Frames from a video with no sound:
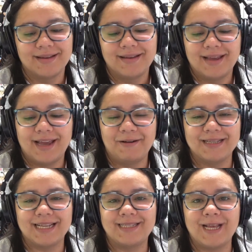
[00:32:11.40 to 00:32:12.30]

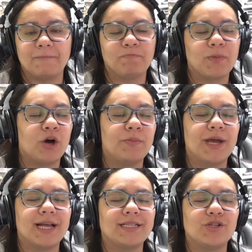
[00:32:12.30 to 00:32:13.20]
Anyways, that's it. I hope
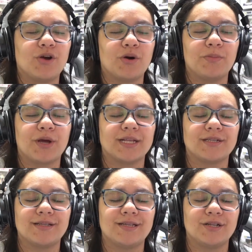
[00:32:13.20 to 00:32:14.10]
you guys enjoy. I hope you guys
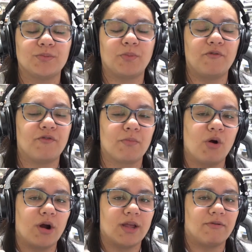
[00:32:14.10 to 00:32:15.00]
continue supporting for
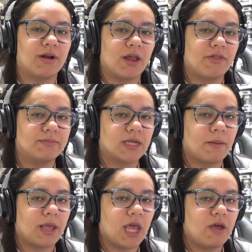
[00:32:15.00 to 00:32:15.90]
more. Give a lot of thumbs
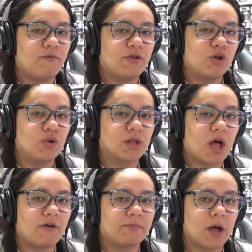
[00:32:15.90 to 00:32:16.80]
up if you
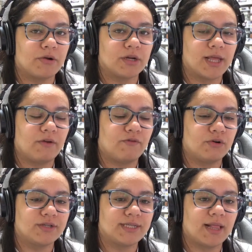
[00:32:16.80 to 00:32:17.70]
love Motherland
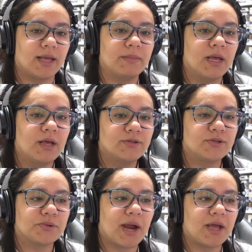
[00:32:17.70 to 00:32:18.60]
for Salem.
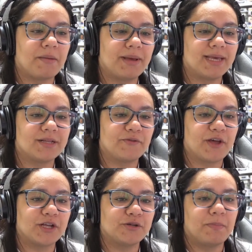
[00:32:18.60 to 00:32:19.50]
Subscribe, comment, hit the
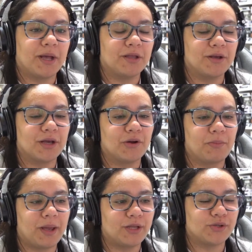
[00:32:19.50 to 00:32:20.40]
notification bell. You can go to
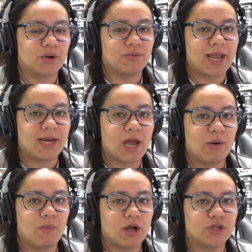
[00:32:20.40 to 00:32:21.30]
Patreon right now
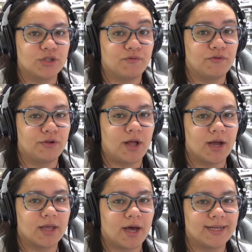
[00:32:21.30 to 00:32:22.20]
and watch the full
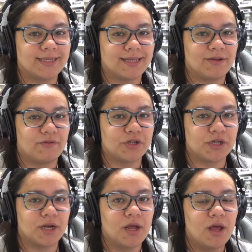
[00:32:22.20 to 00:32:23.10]
uncut extended
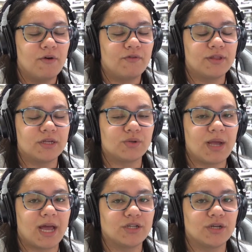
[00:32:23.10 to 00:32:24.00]
version for this
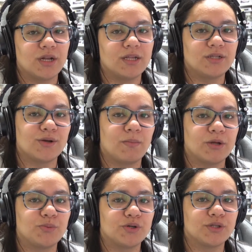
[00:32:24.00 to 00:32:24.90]
reaction and so
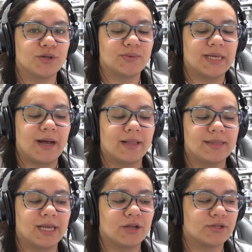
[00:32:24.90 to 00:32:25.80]
much more. So yeah,
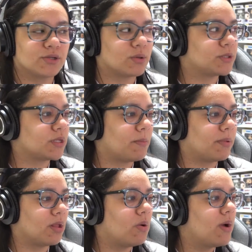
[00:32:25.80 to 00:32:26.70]
link in the description down
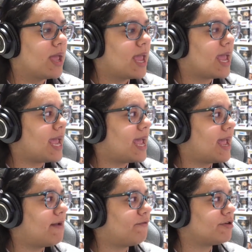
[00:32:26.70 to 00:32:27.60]
below.
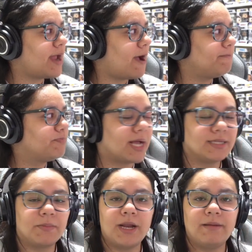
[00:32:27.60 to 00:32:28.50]
And for now,
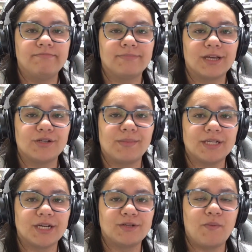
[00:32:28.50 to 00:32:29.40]
that's about it. Thank you so
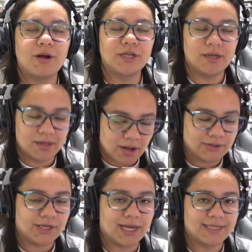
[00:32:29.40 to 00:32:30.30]
much, guys, for watching. I'll
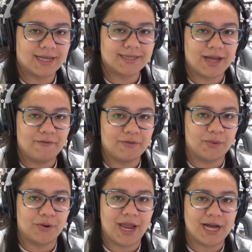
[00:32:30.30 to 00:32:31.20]
see you guys next time for
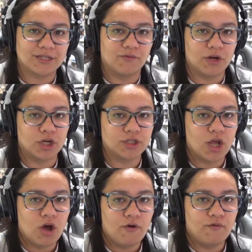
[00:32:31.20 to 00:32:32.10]
more reaction videos
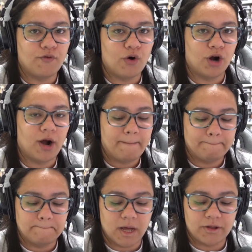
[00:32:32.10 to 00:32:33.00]
for
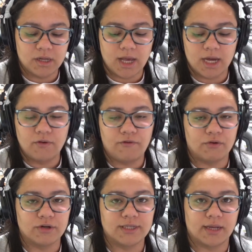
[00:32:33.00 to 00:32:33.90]
Motherland
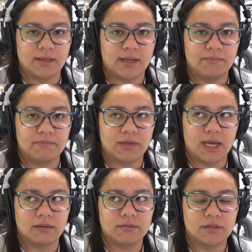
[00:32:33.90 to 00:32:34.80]
for Salem.
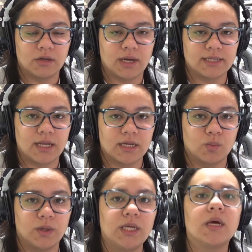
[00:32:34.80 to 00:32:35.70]
Yeah, see you guys
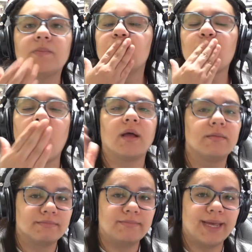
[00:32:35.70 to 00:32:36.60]
next week. Mwah.
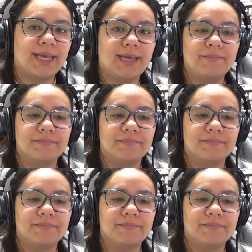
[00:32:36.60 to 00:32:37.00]
Bye.